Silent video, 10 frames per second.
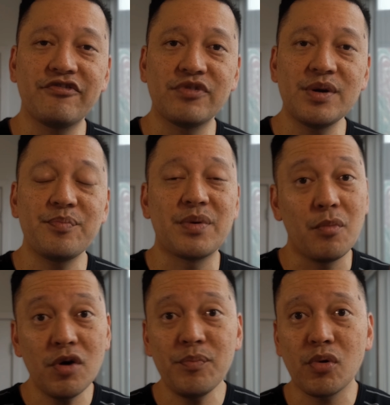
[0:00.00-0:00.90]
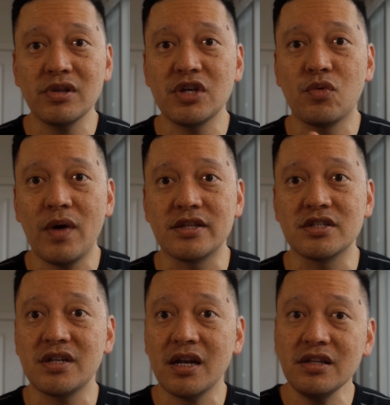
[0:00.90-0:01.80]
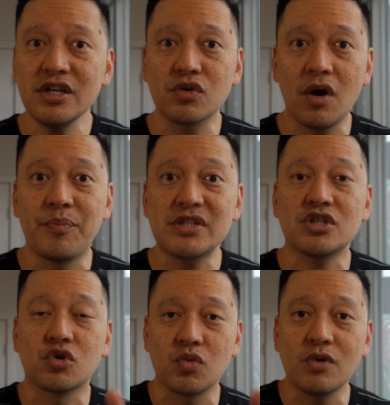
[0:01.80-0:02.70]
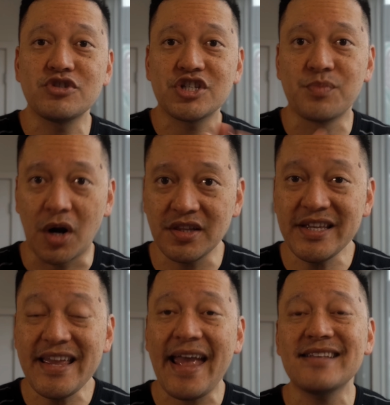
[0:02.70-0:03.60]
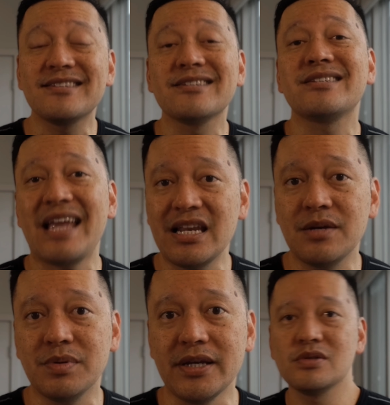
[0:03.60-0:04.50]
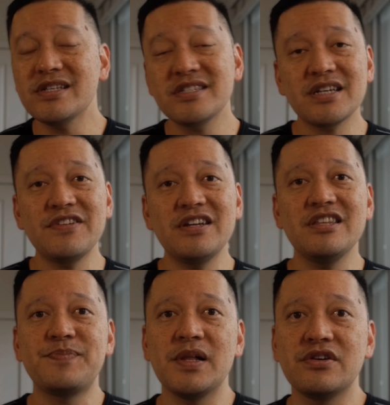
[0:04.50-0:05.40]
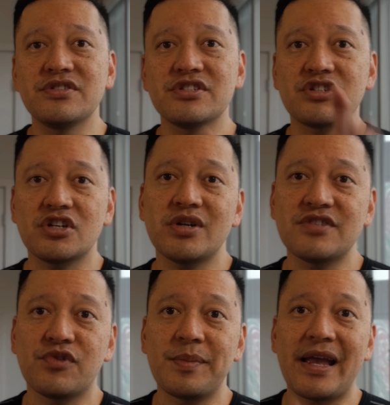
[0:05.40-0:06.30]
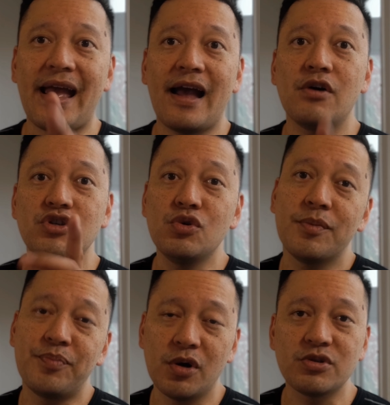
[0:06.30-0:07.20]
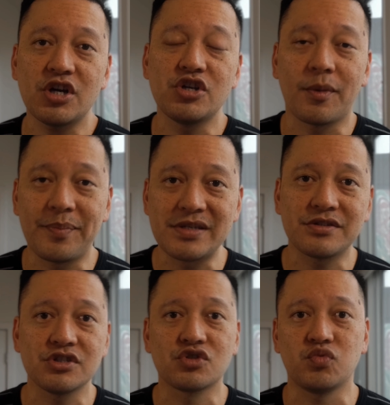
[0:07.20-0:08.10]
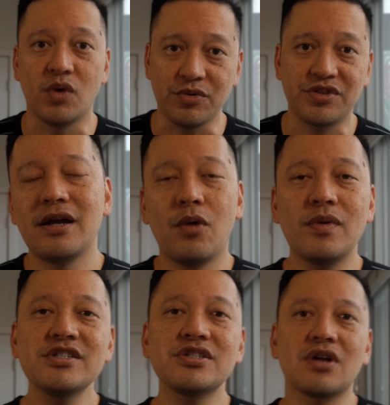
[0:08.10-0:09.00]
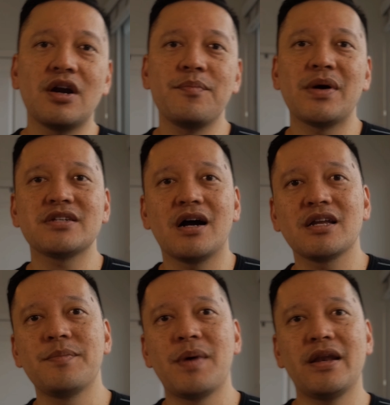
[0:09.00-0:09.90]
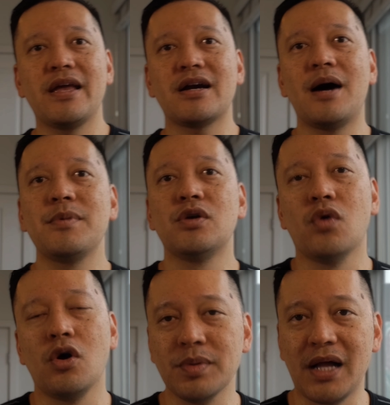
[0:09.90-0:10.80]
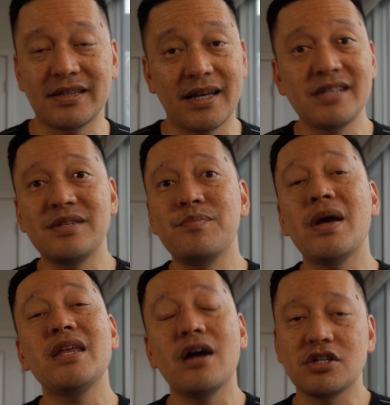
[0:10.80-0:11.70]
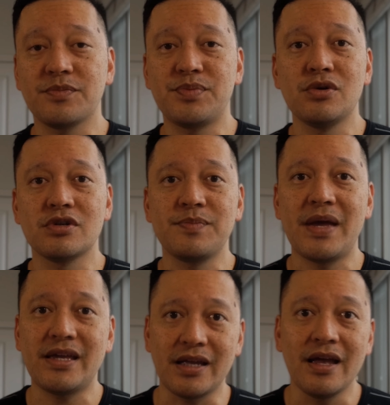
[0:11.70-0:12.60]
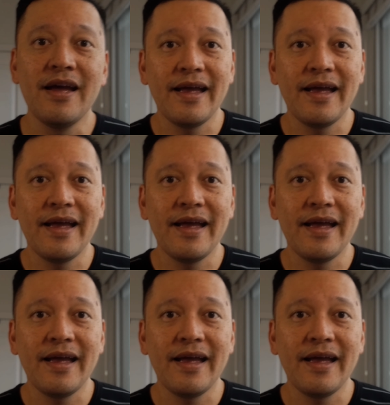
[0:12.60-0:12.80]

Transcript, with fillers: effort, but more importantly, when to not only grow, but to grow smartly and sustainably. So let's dive into these pillars and start transforming how you approach your business's growth. Now, I want to start by talking about a common roadblock that I see many entrepreneurs making.